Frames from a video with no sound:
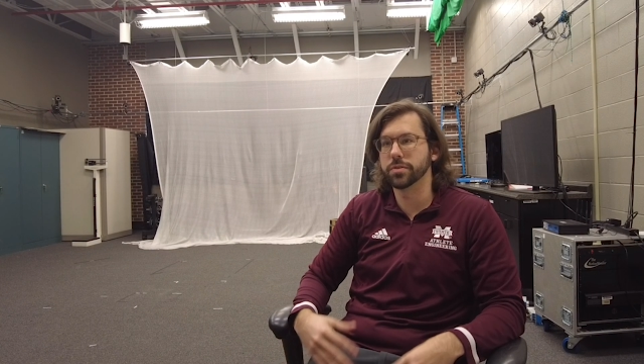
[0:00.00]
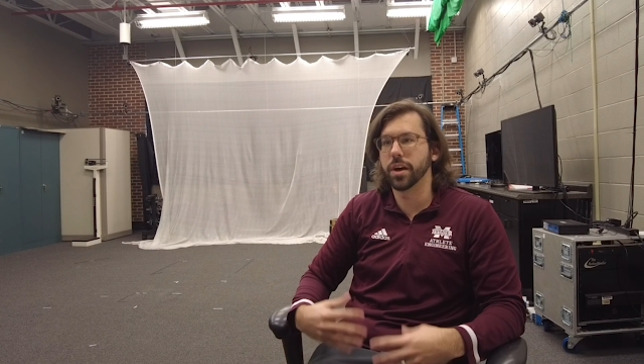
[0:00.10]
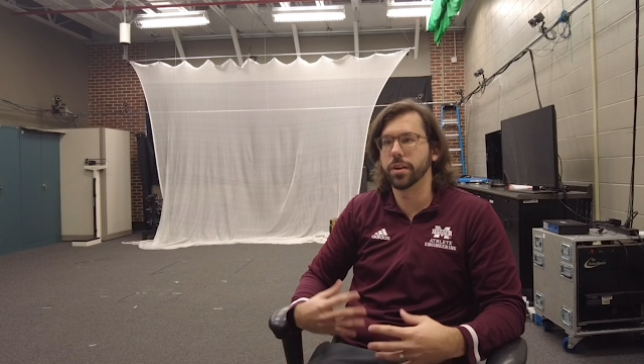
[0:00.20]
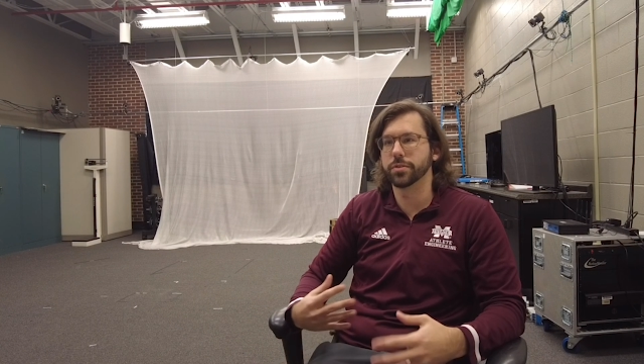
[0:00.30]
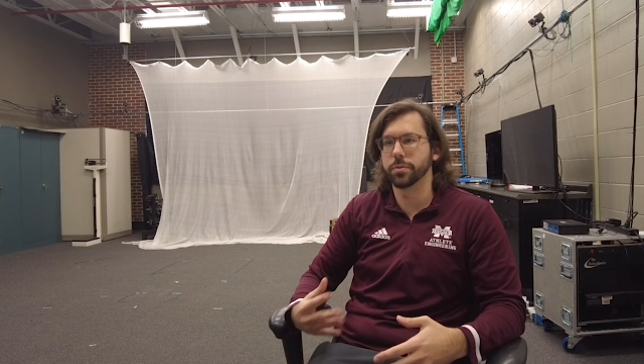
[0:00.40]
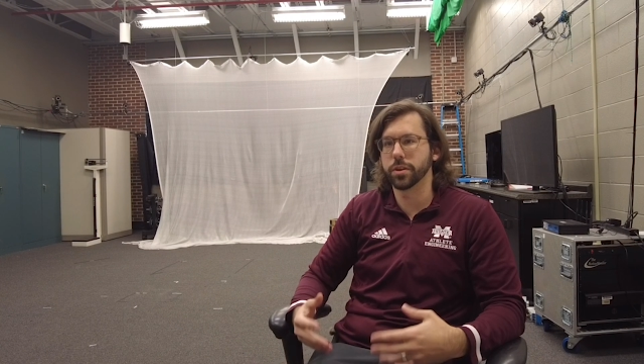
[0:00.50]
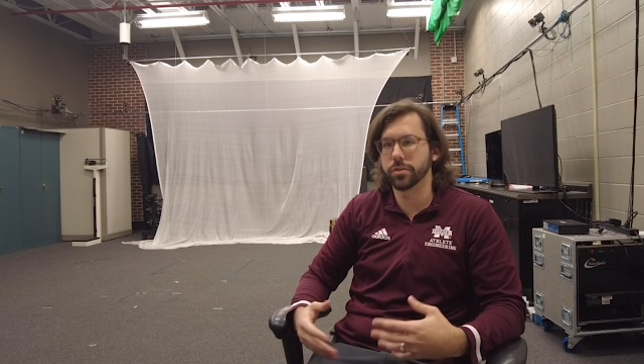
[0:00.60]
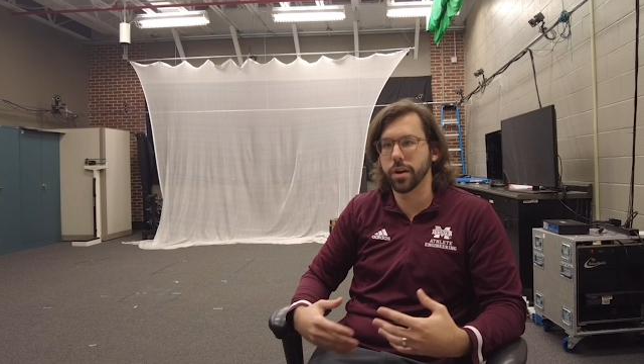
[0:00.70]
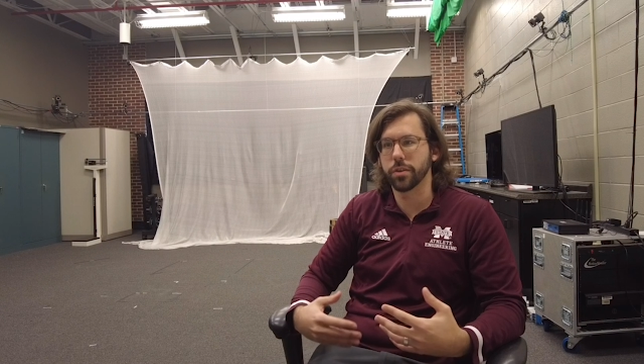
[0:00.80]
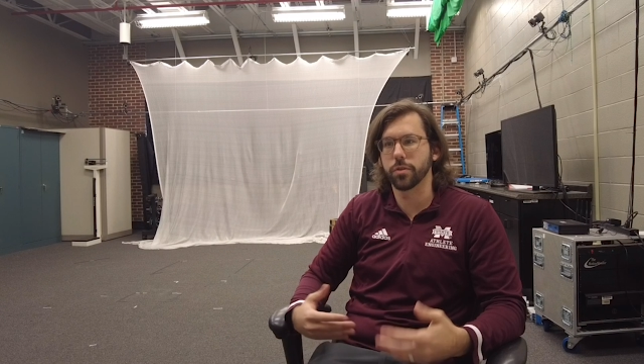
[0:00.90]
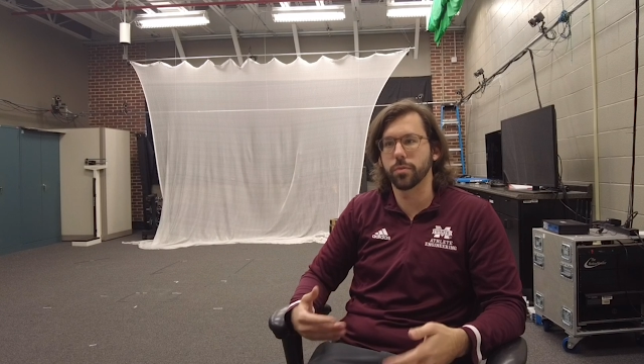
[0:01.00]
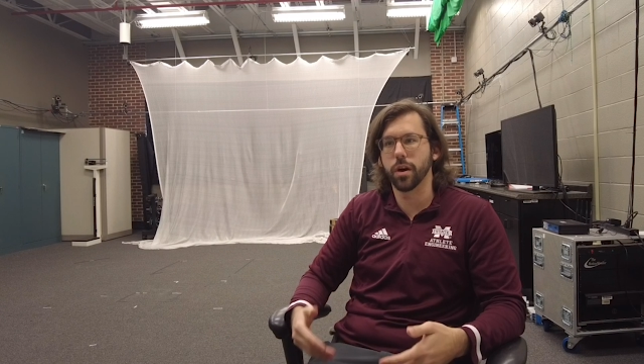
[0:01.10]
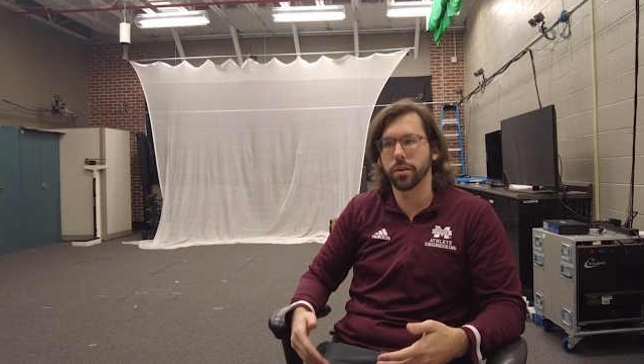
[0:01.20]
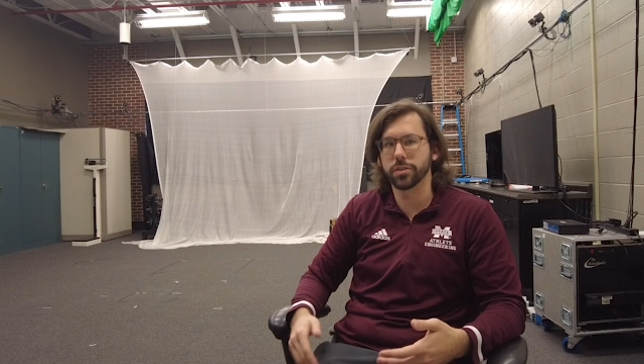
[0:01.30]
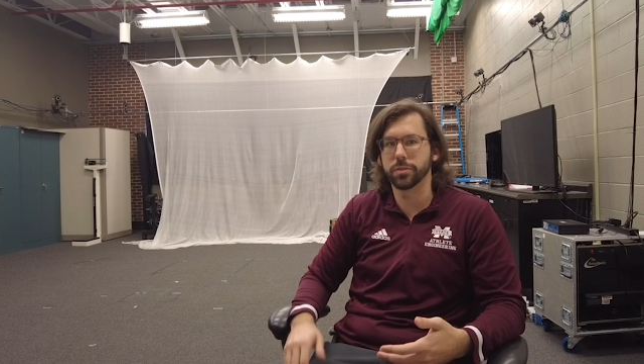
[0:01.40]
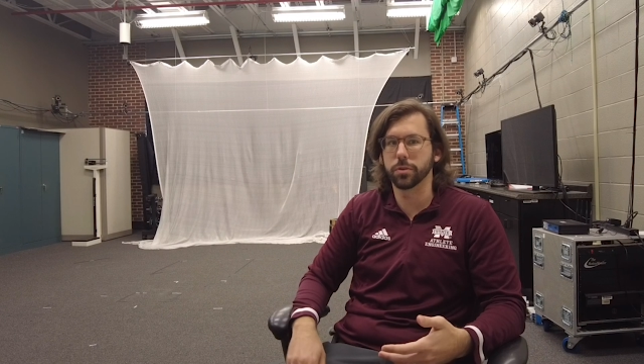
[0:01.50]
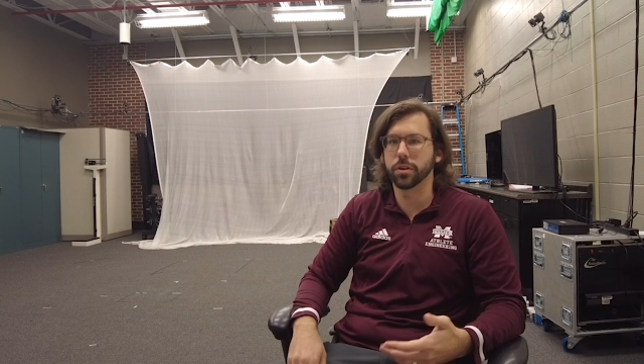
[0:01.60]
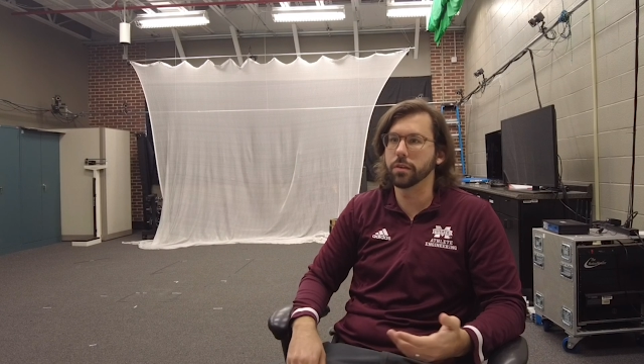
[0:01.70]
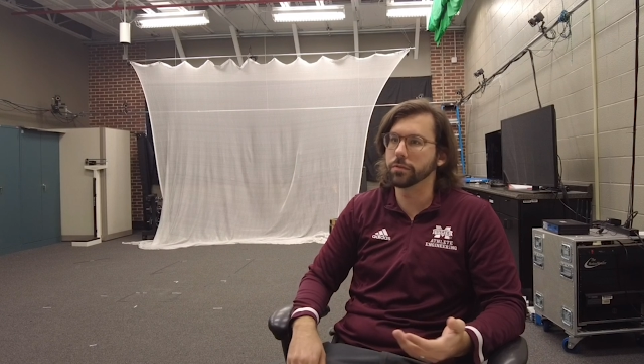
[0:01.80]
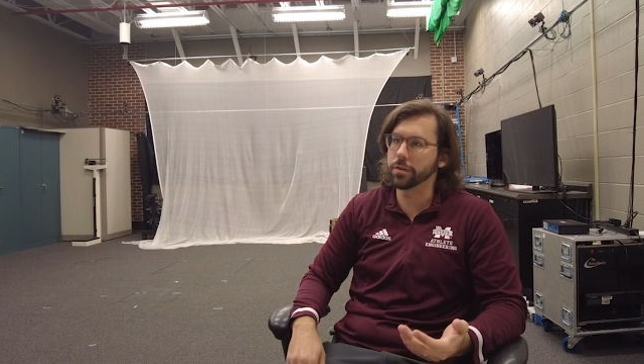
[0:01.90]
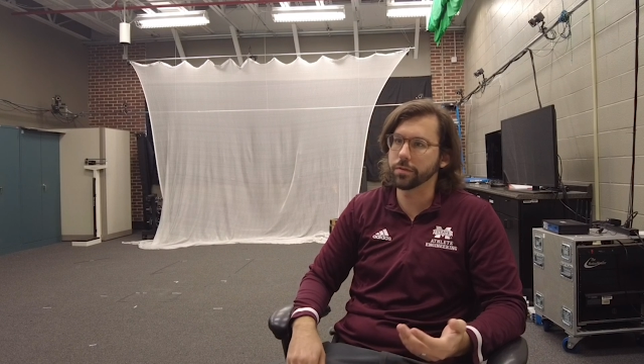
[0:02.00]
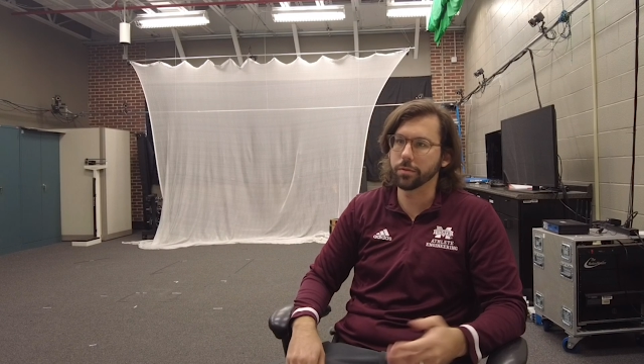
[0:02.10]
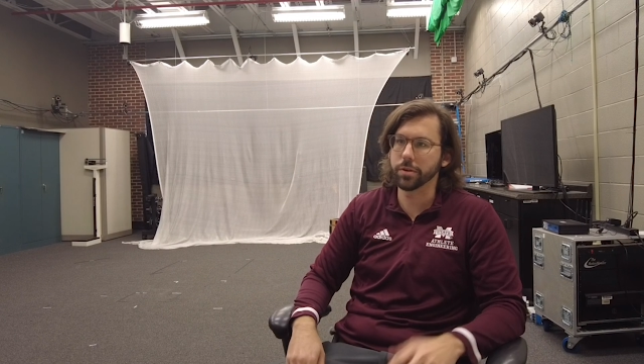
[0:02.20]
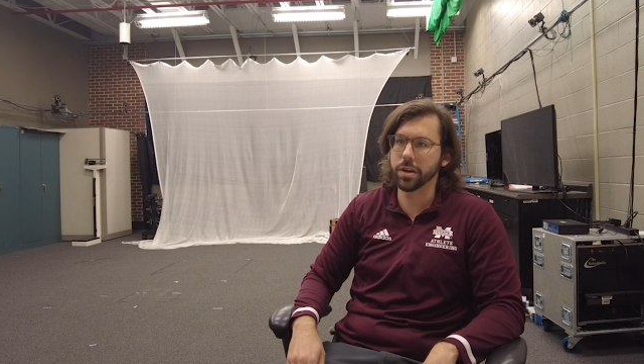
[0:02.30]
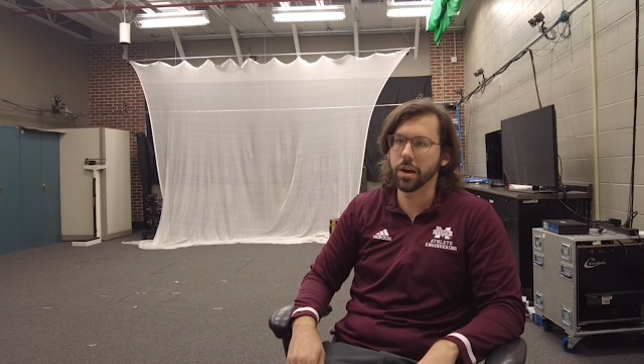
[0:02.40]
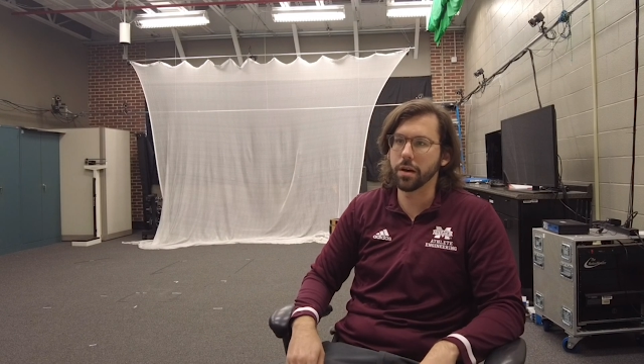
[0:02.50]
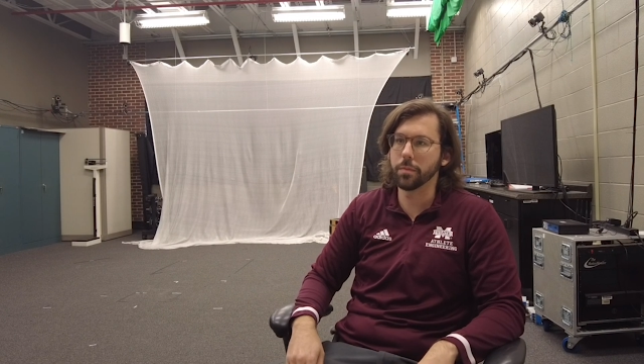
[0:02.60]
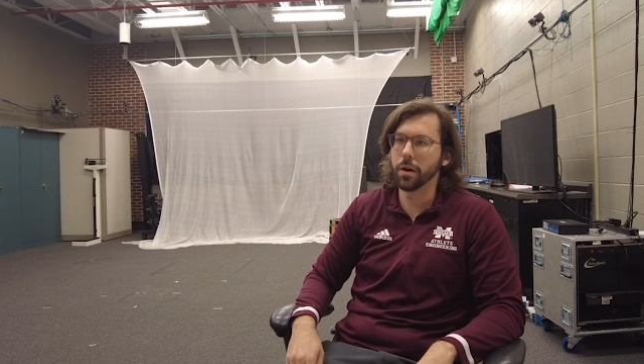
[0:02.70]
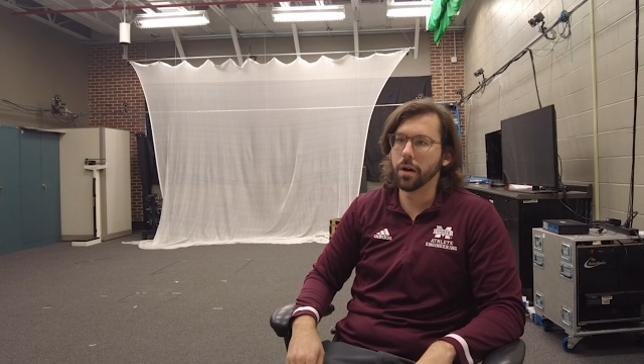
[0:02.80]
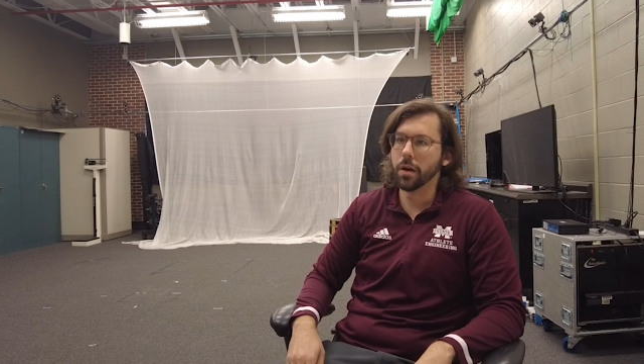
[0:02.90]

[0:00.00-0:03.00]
that as a way to track their progress and recovery for rehab?